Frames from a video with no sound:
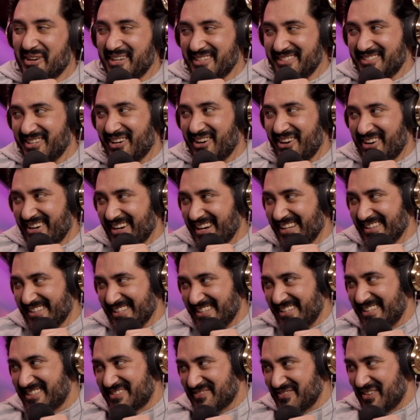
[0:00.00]
one dog. I
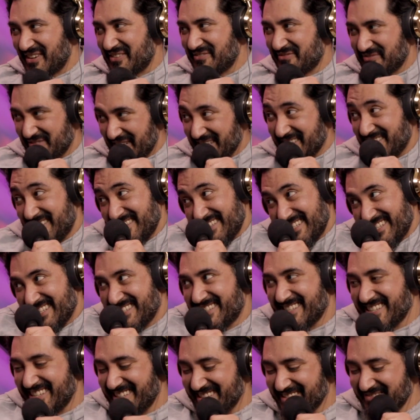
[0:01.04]
think it's my
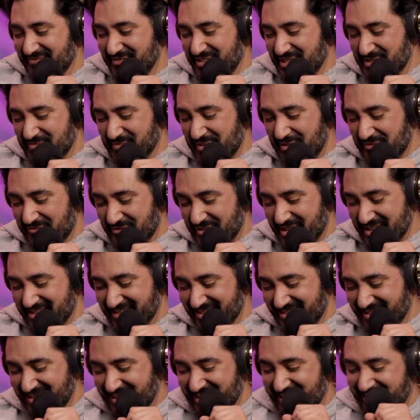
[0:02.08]

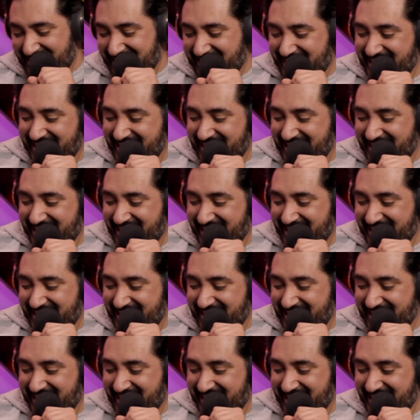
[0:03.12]
friend's dog.